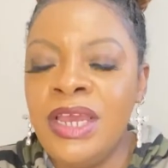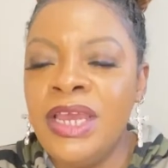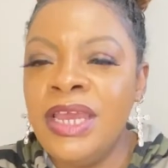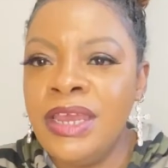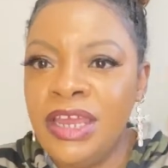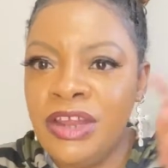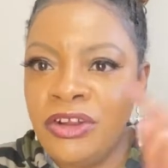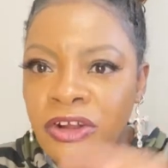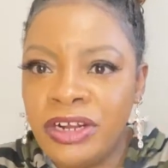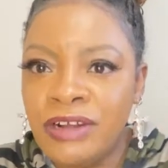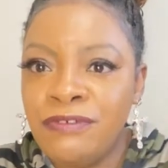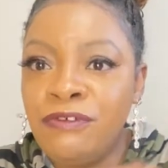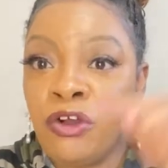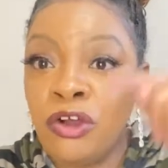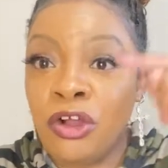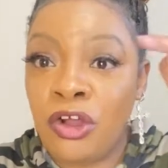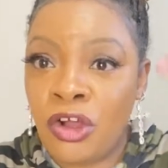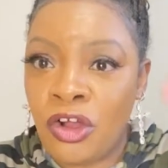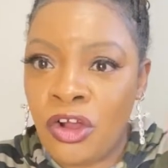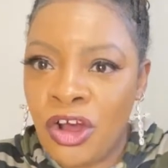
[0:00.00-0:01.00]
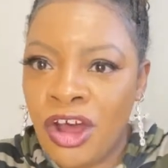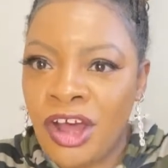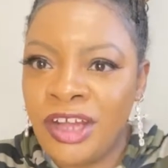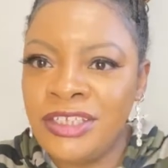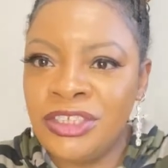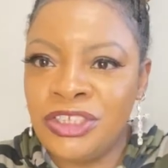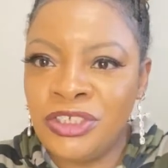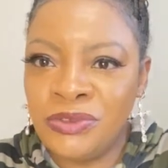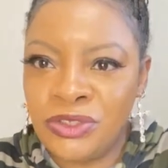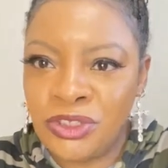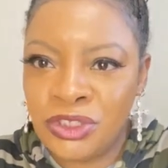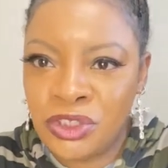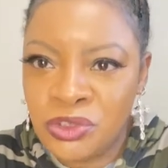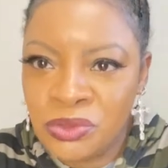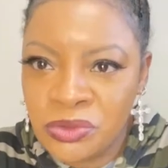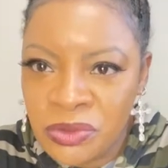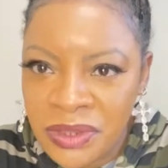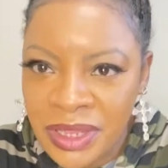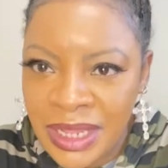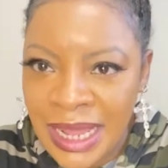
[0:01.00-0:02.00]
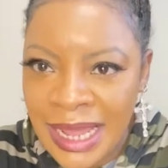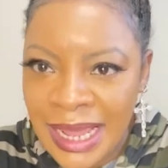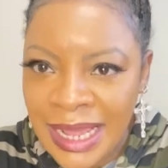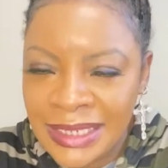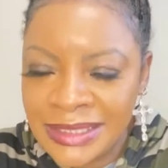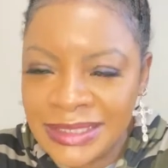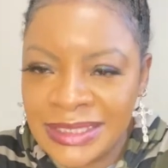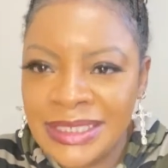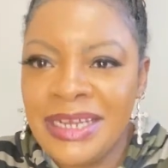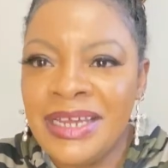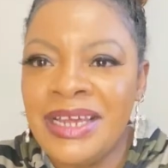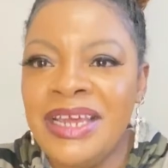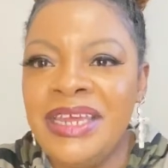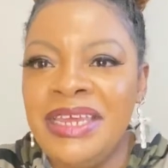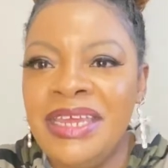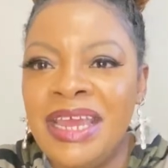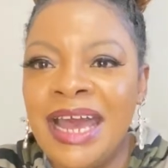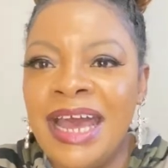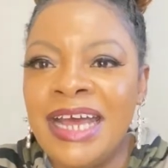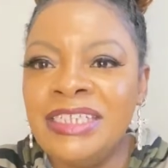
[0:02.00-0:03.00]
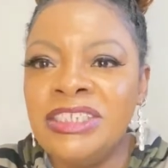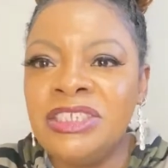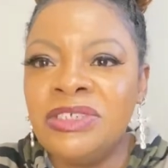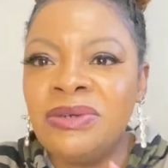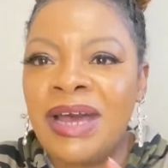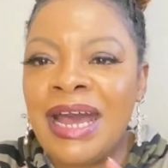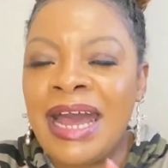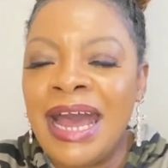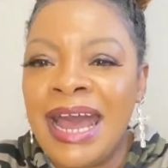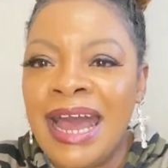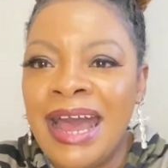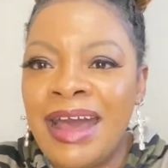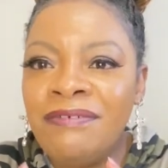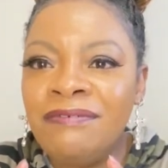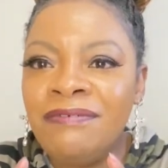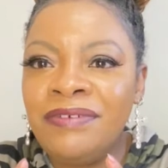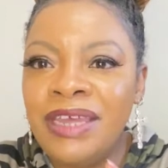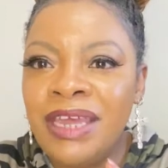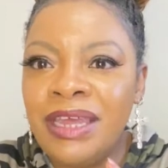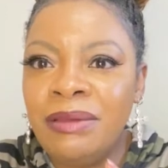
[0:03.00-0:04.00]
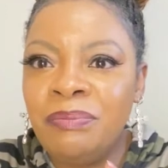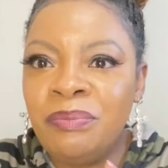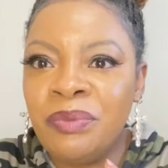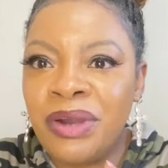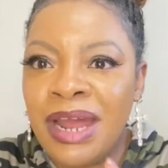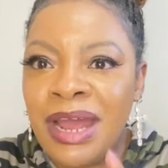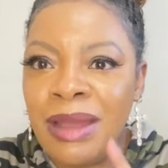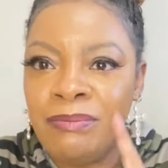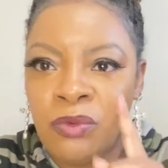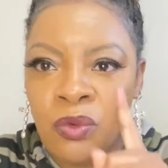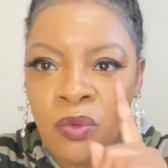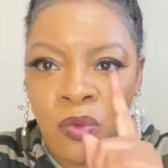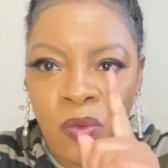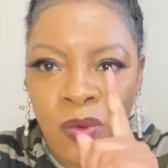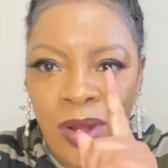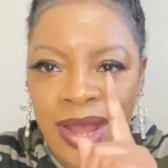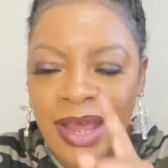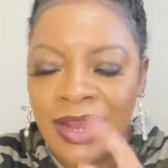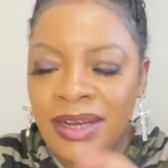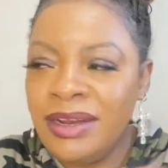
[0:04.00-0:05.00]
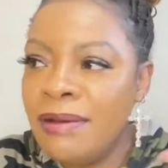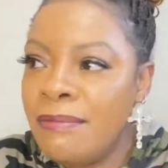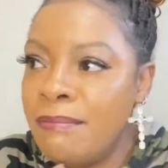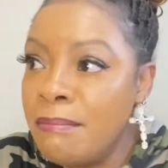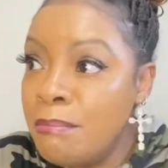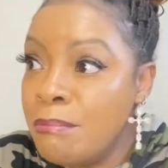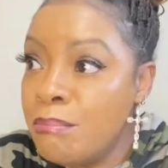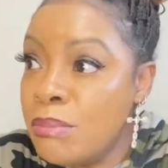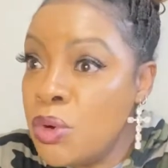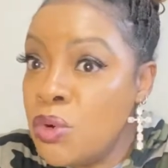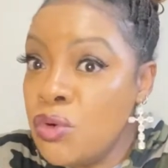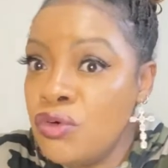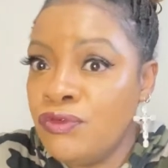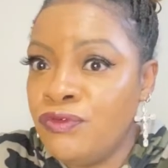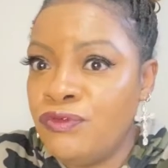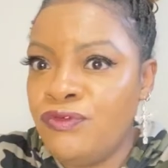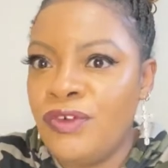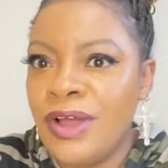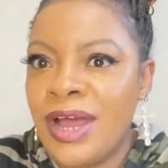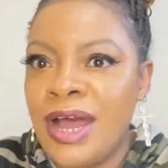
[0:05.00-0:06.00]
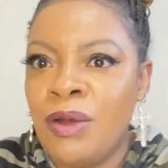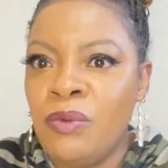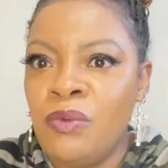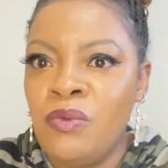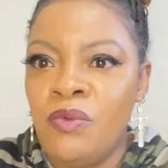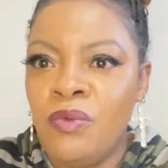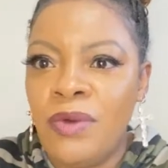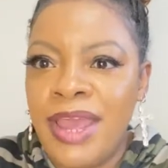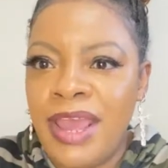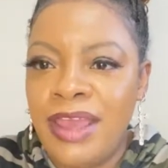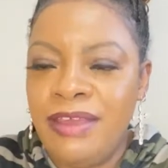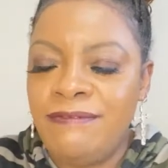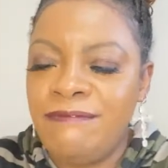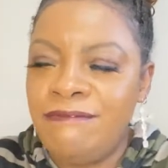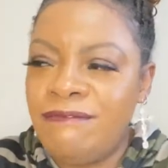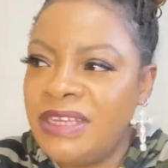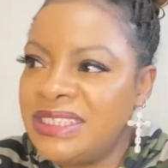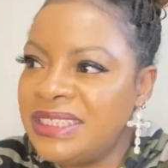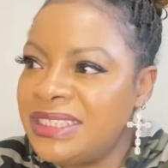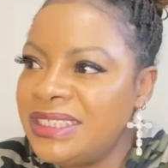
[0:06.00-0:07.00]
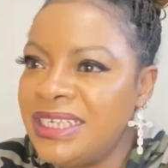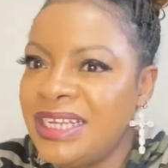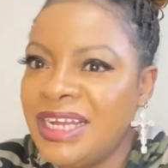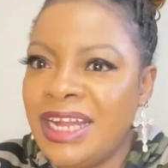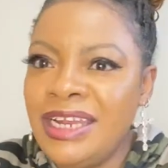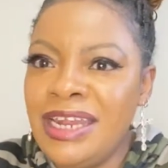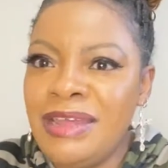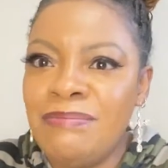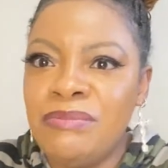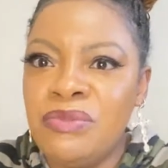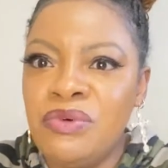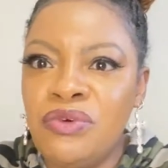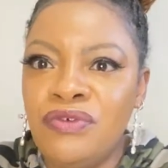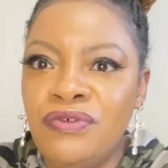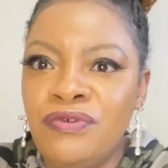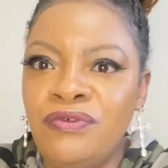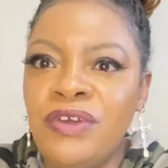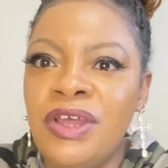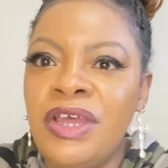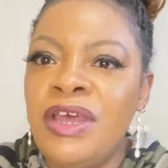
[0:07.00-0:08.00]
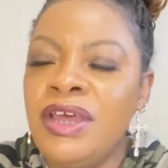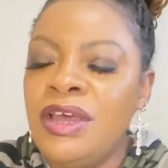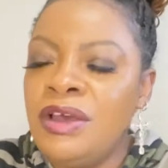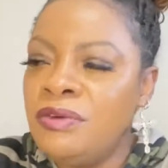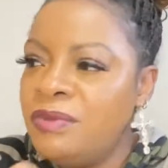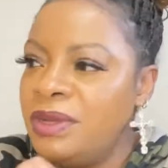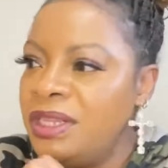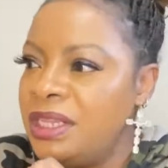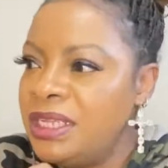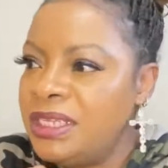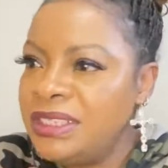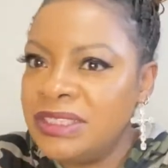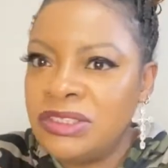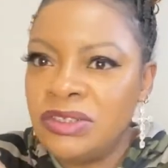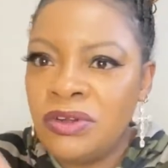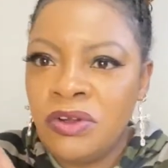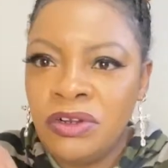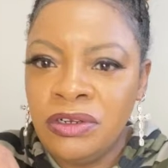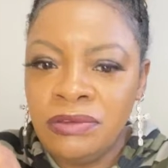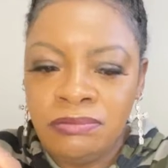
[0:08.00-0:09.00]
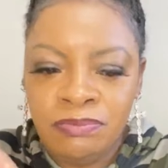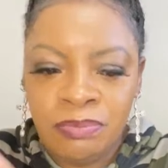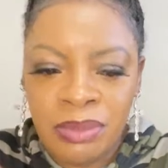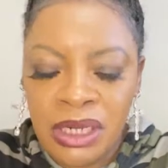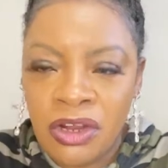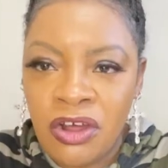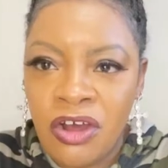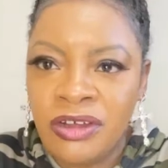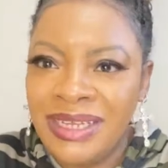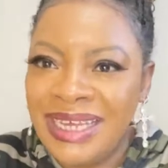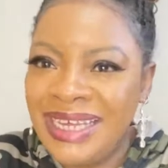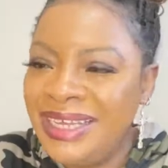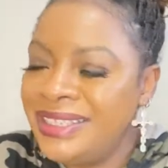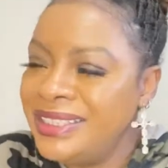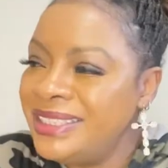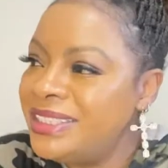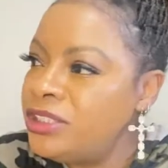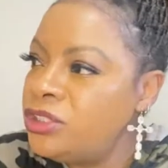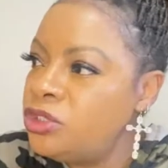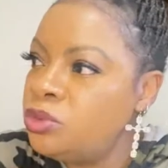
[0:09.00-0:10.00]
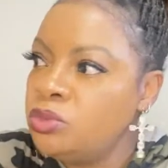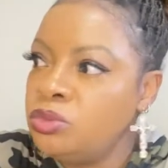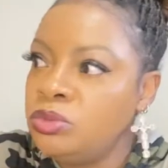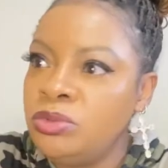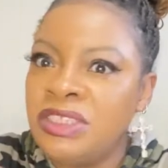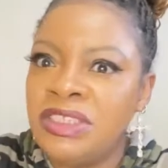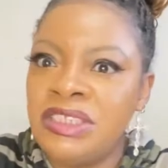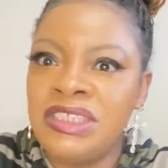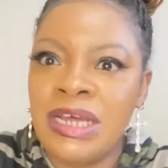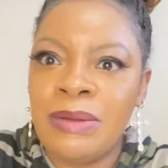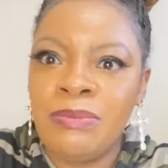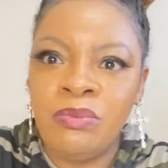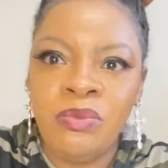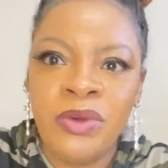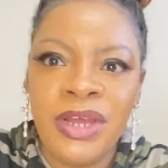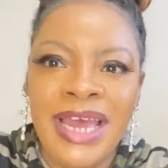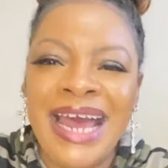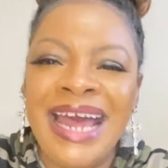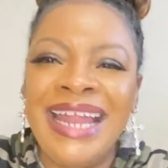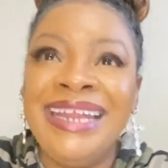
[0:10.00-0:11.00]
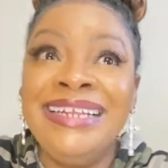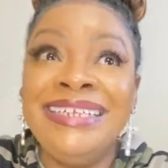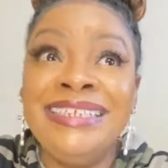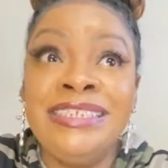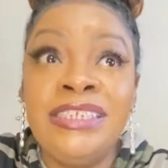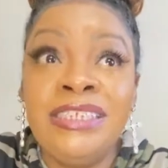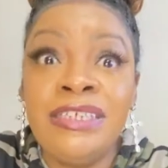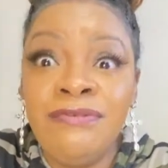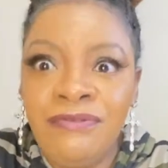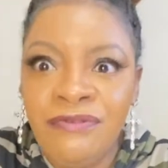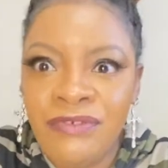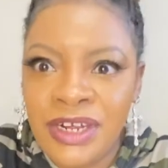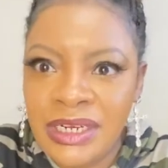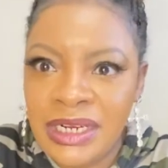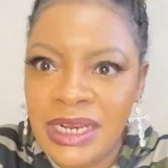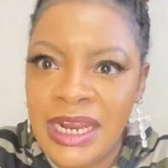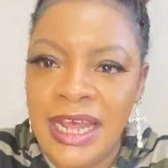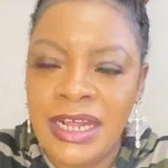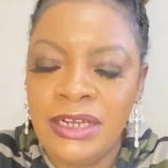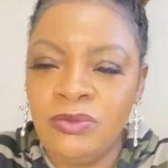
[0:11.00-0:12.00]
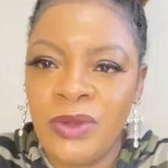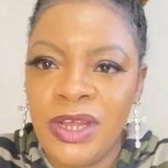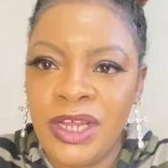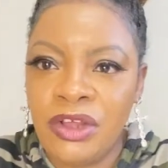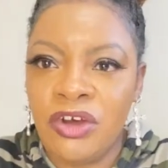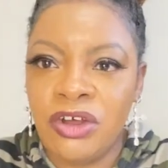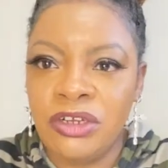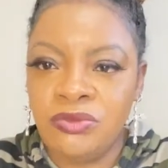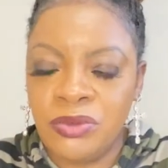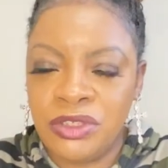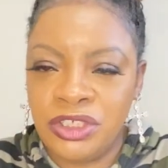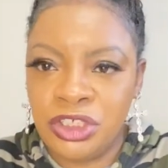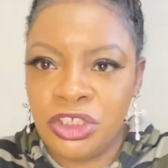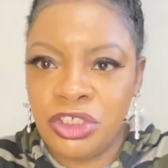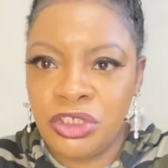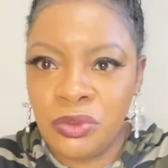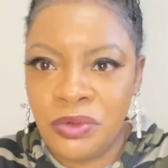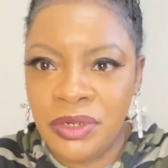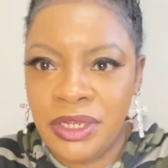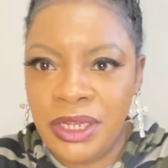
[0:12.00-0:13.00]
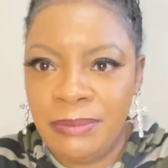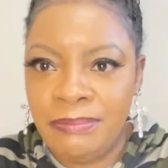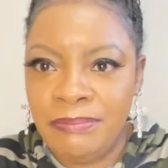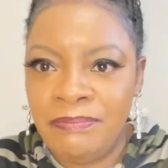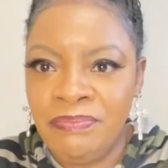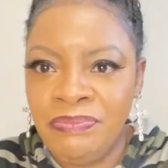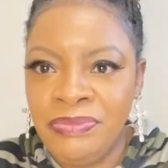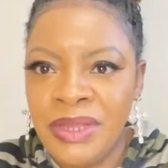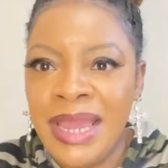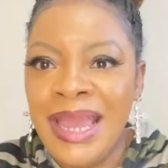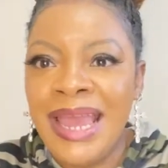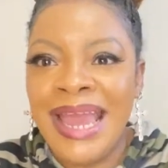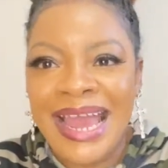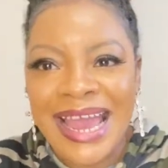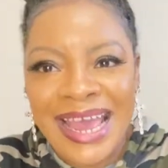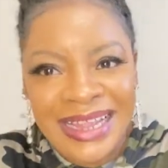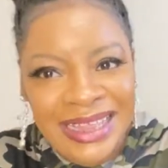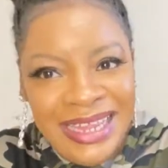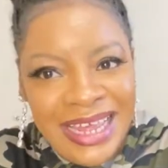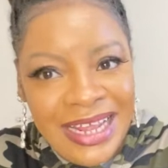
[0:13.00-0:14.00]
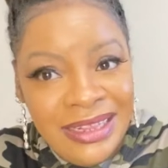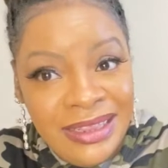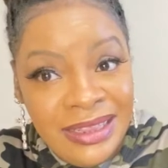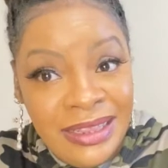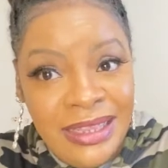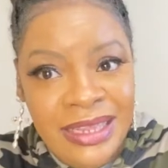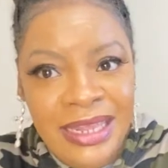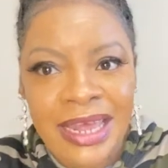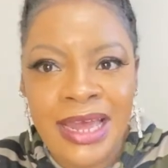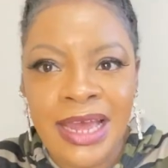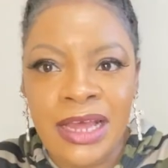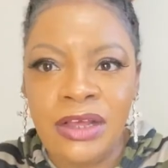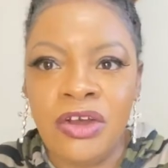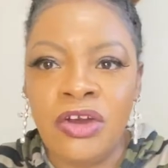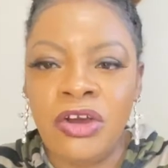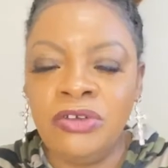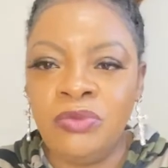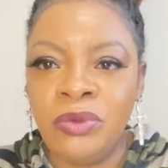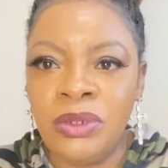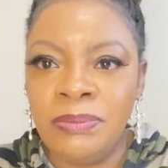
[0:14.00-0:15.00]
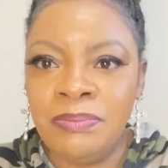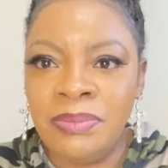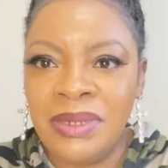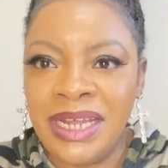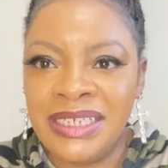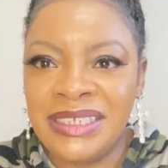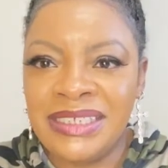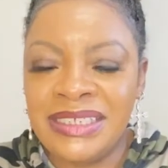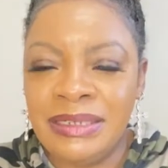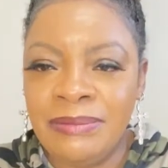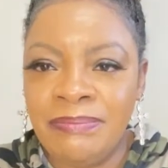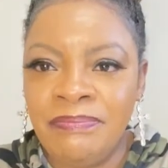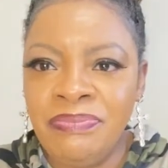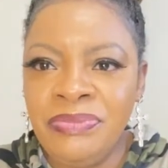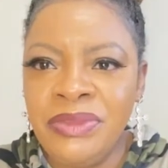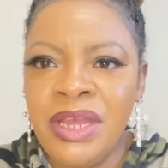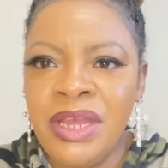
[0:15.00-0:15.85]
In order for God to do that, he had to have Abraham, one, move away, physically move with his own belongings to somewhere and different land where God will show him. And then there, God will bless him.